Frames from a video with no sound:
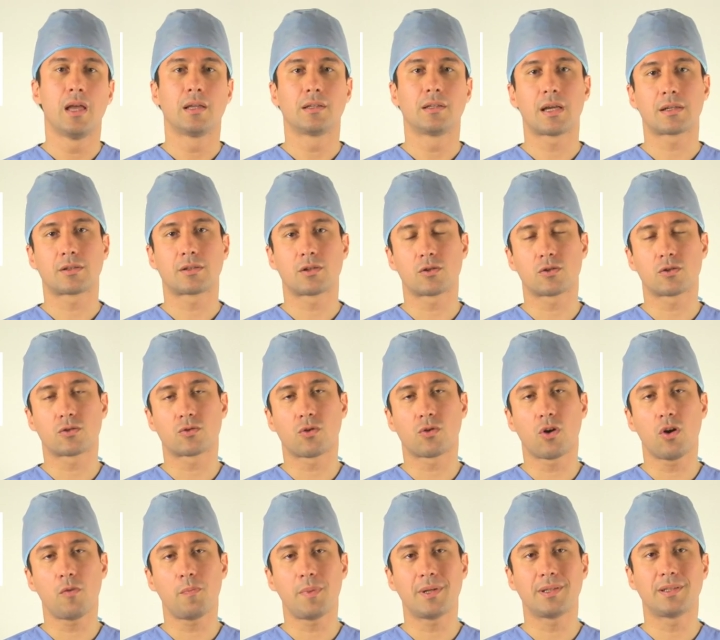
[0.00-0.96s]
Drs.
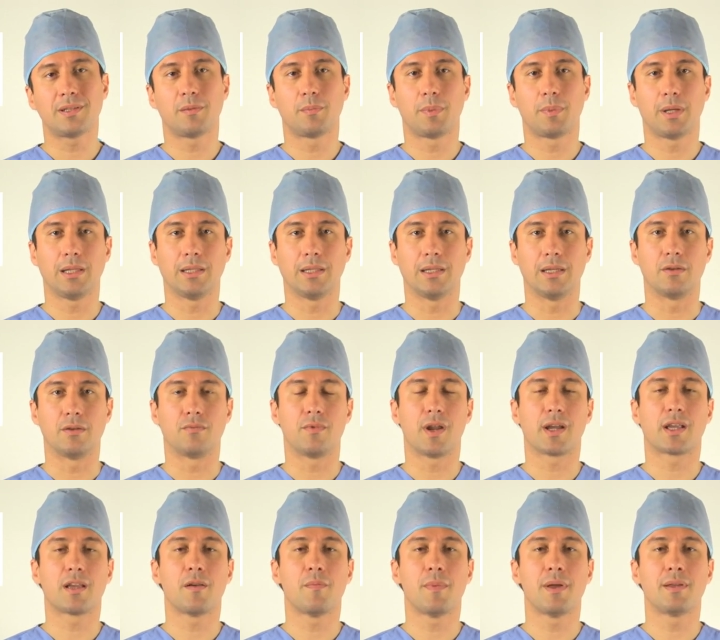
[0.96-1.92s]
Trope and Debelian
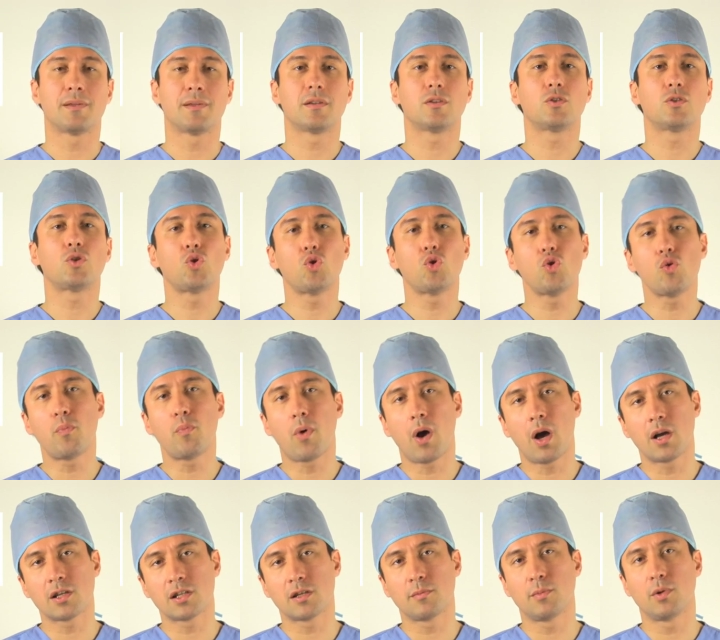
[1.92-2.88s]
recommend 2
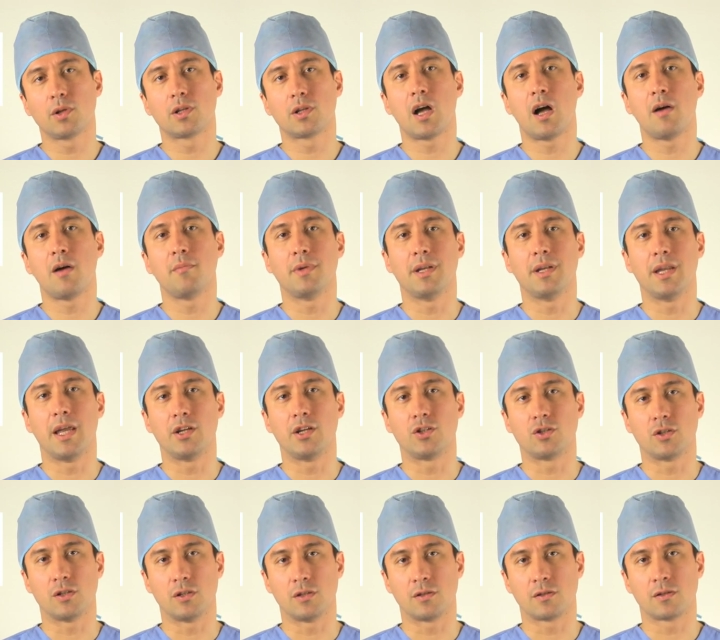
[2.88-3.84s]
possible
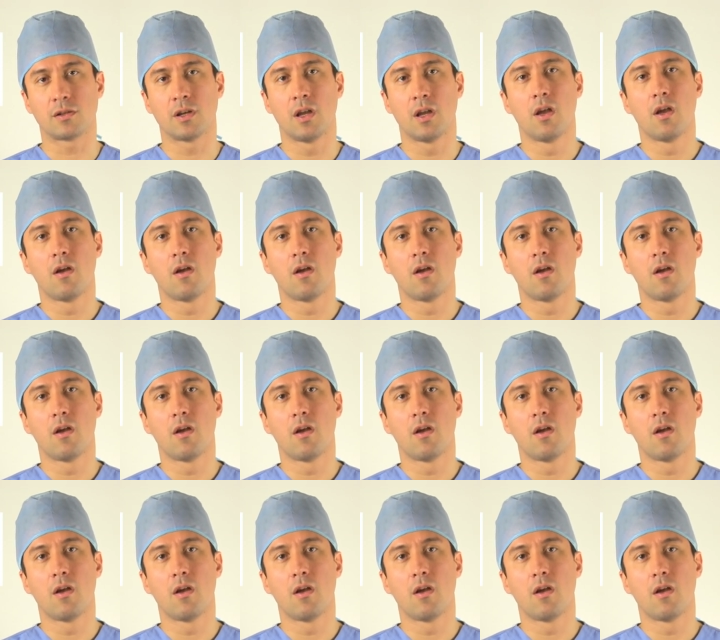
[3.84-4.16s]
combinations